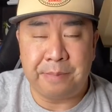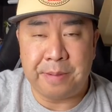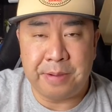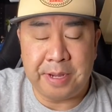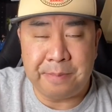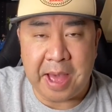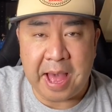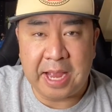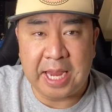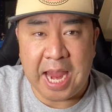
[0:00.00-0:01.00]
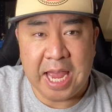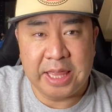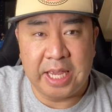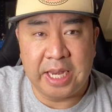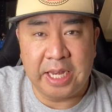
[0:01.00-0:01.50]
my money back,
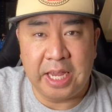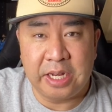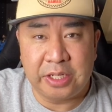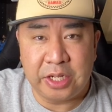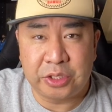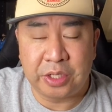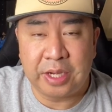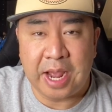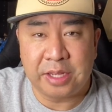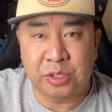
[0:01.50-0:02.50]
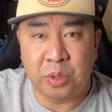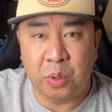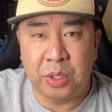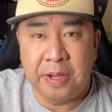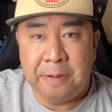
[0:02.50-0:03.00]
and then in addition I sold